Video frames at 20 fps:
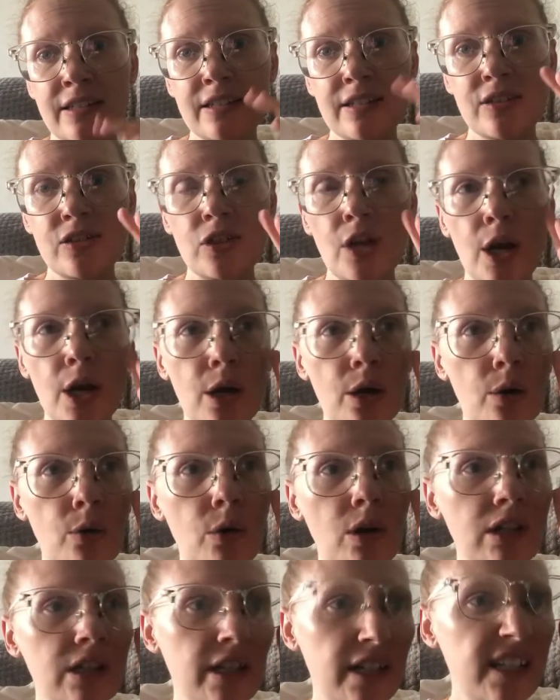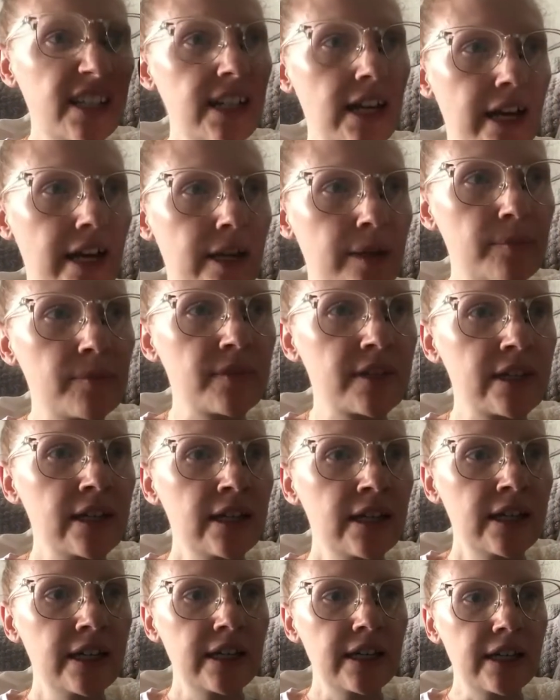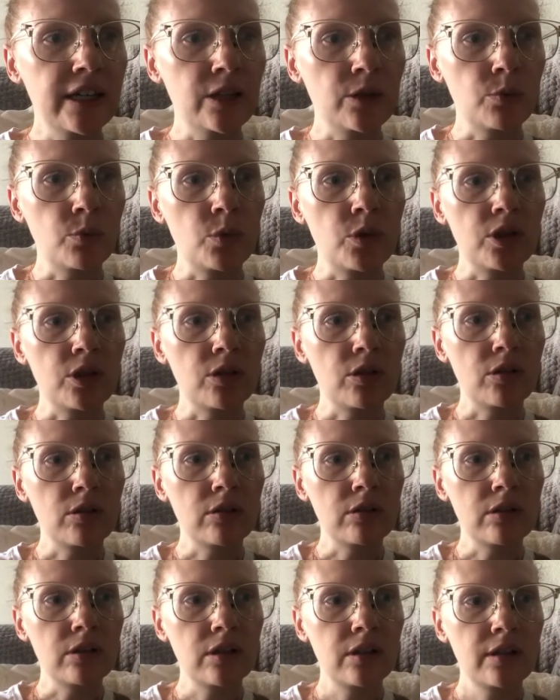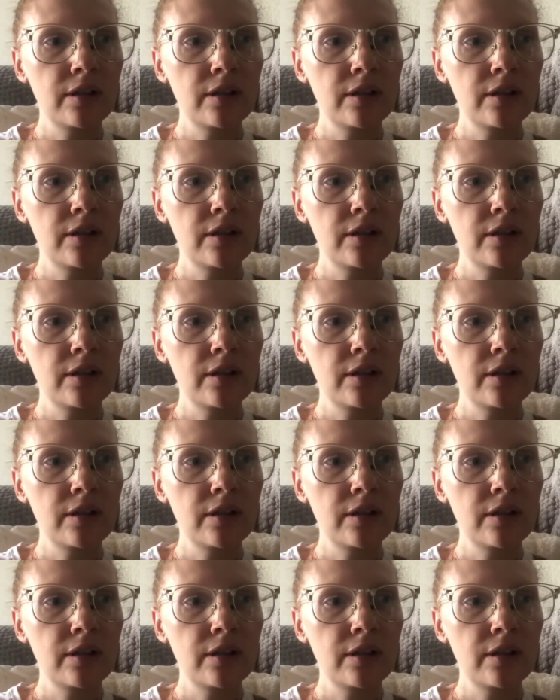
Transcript: So a lot of times it will